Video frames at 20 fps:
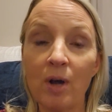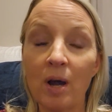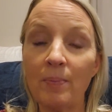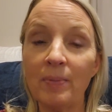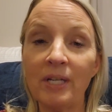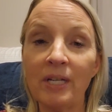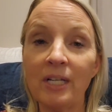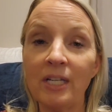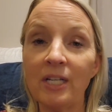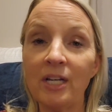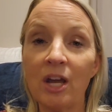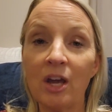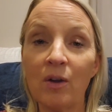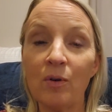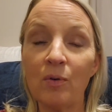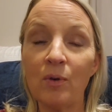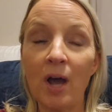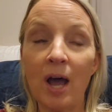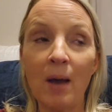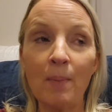I mean, you
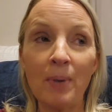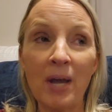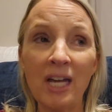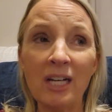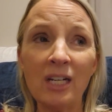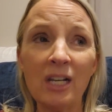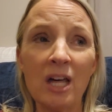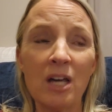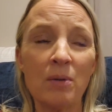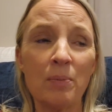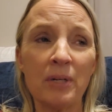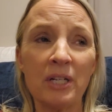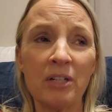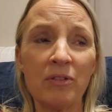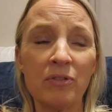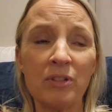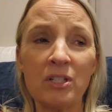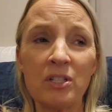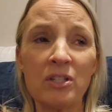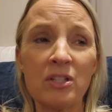know, I paid a lot of money
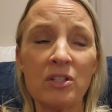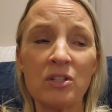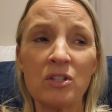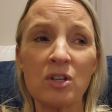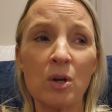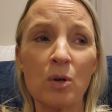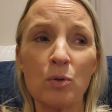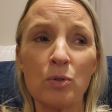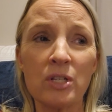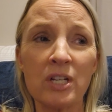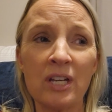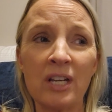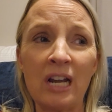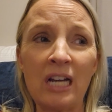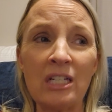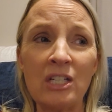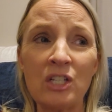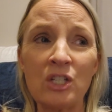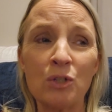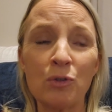for these insoles, and
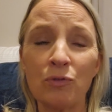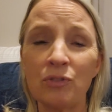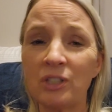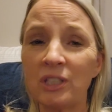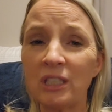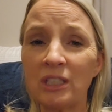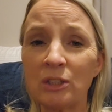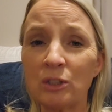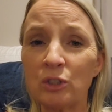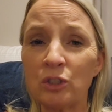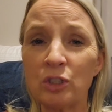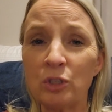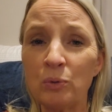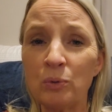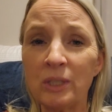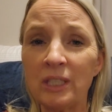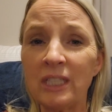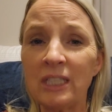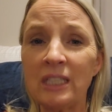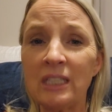I just don't feel like they're
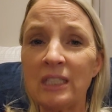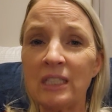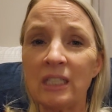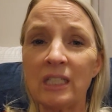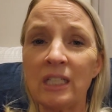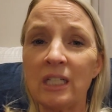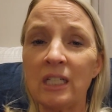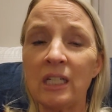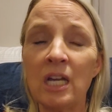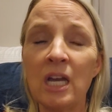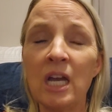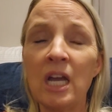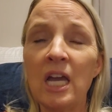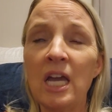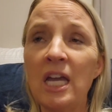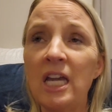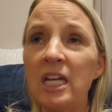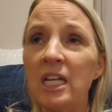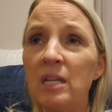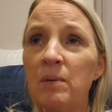doing anything
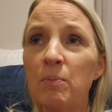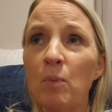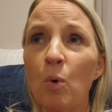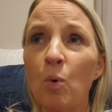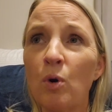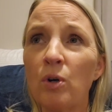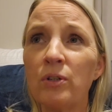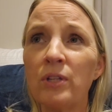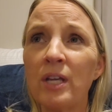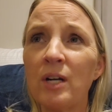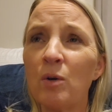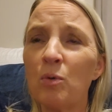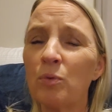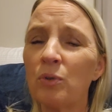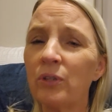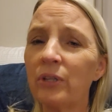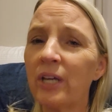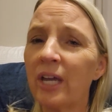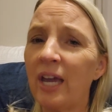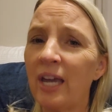anymore. They don't
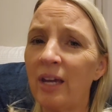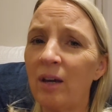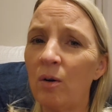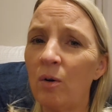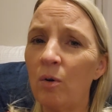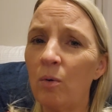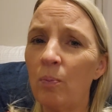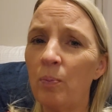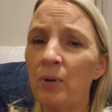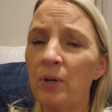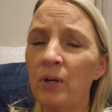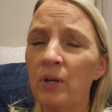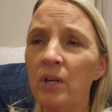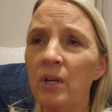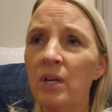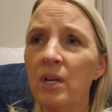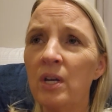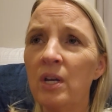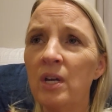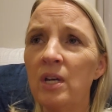really help.
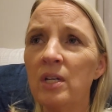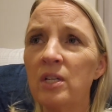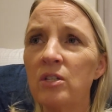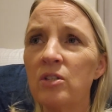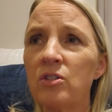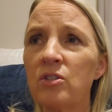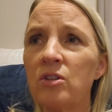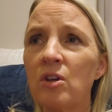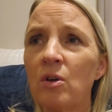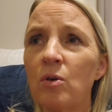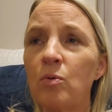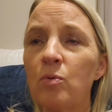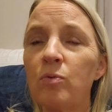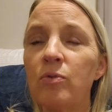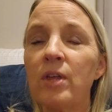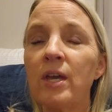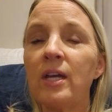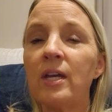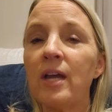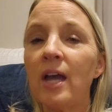So
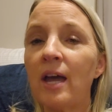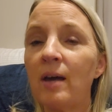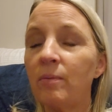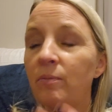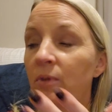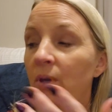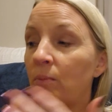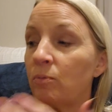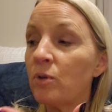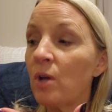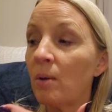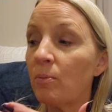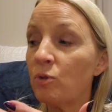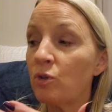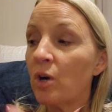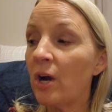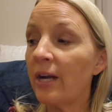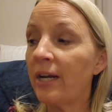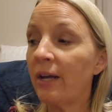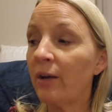they have, I'm, I'm
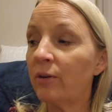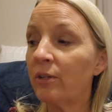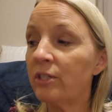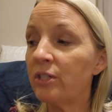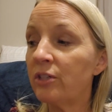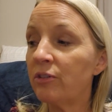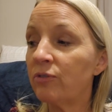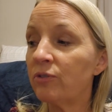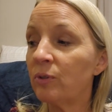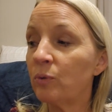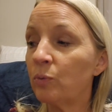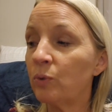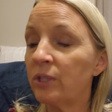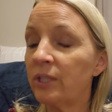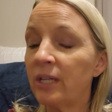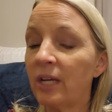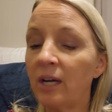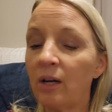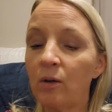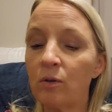trying out a different
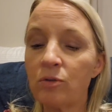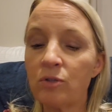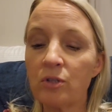one now.